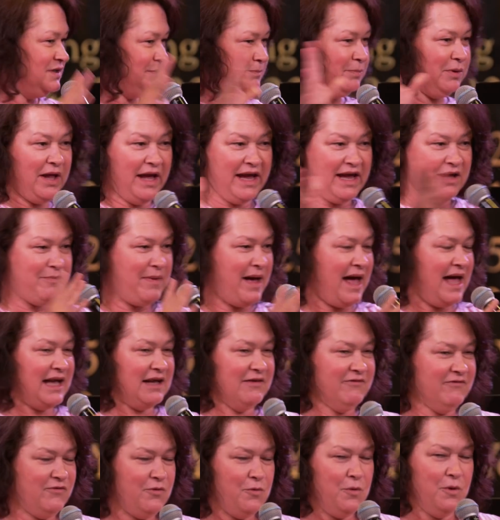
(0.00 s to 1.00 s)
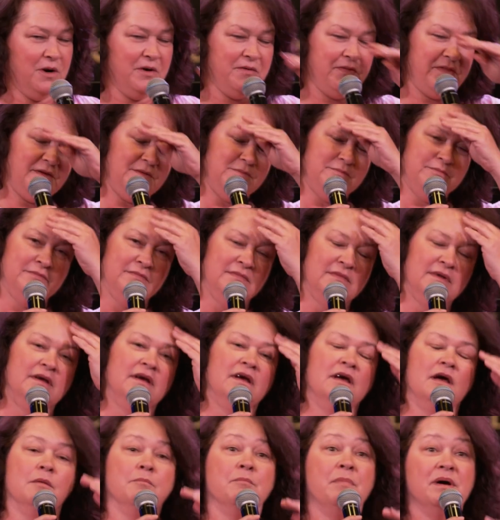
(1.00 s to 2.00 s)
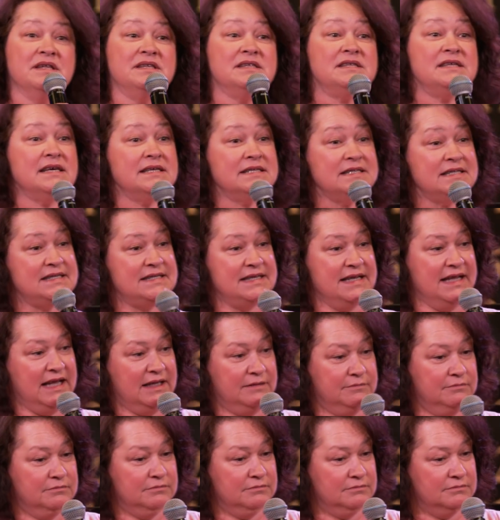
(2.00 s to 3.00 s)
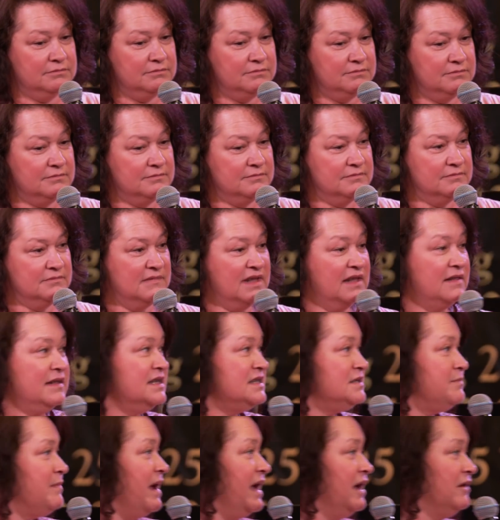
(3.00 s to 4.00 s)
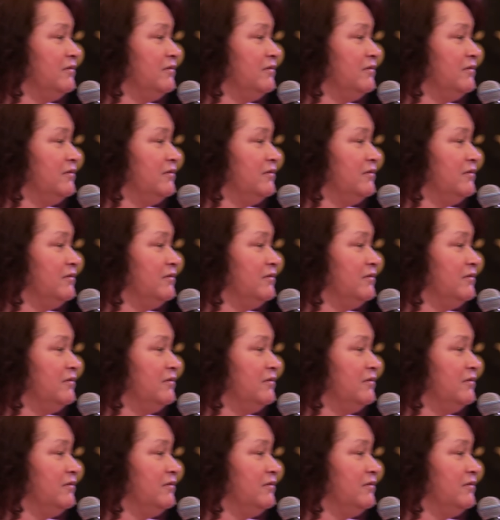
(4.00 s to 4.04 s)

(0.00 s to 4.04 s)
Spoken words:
play it back and forth. But since then, this man